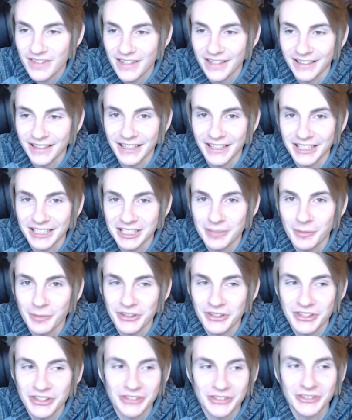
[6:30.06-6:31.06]
an X
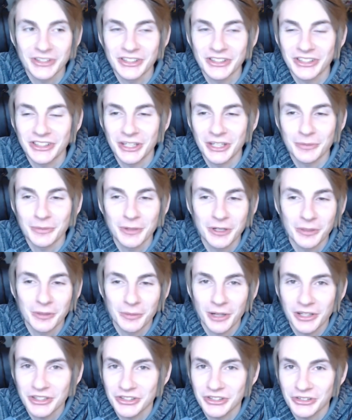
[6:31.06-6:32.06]
Plus 30 centimeter
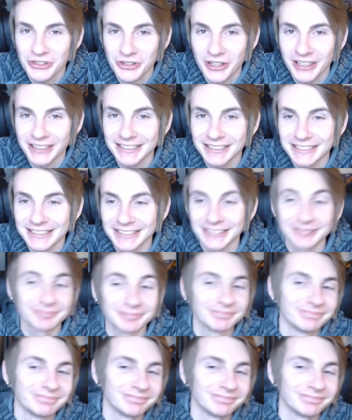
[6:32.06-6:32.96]
Monster X.